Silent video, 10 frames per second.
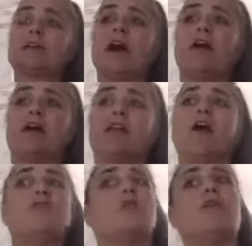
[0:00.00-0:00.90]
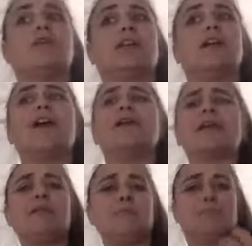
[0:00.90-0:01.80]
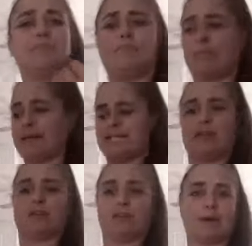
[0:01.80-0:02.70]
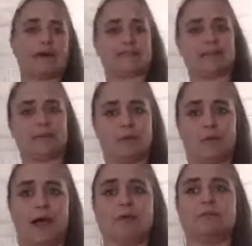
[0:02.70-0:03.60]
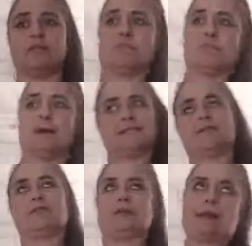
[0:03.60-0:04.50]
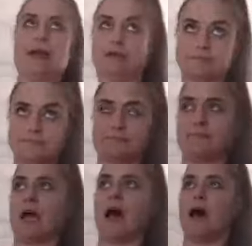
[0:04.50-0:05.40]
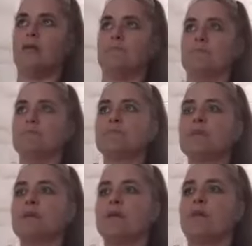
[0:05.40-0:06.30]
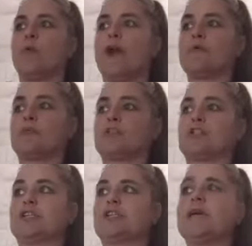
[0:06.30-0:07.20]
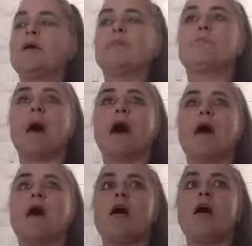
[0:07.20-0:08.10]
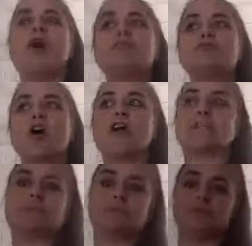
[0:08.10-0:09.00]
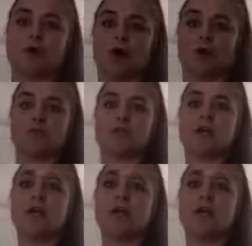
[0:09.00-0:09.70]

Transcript: I know on I know I keep buzzing on about Slimming World and buzzing on about um, Weight Watchers, but I've tried Slimming World.